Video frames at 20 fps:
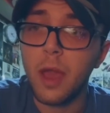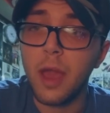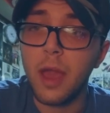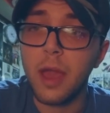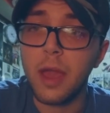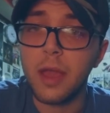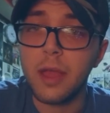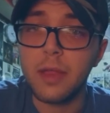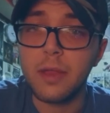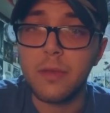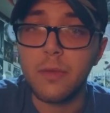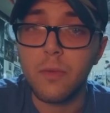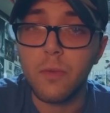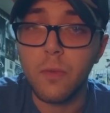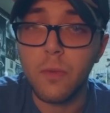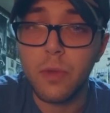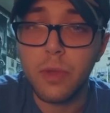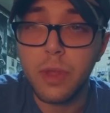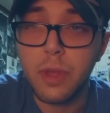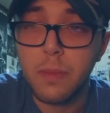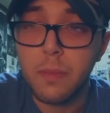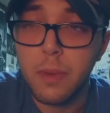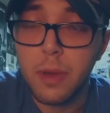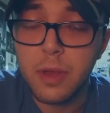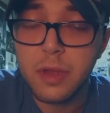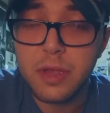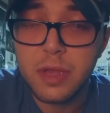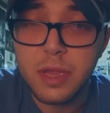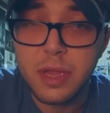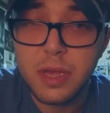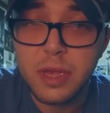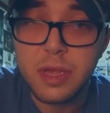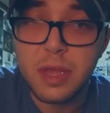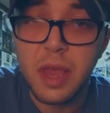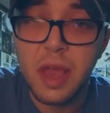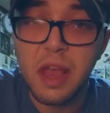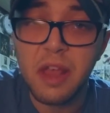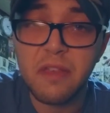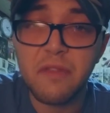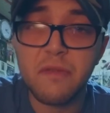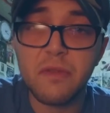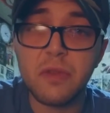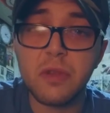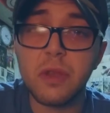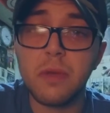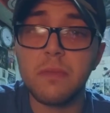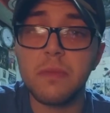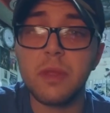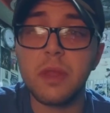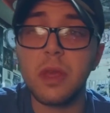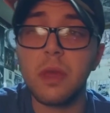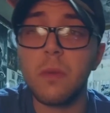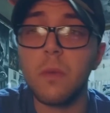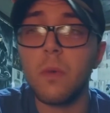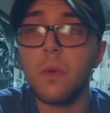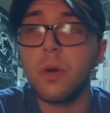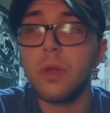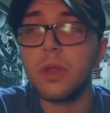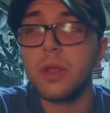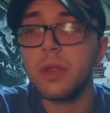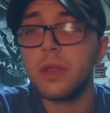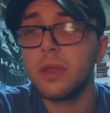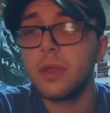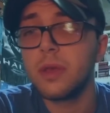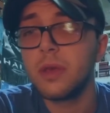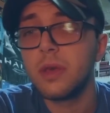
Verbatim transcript: and really busted his ass for something he wanted,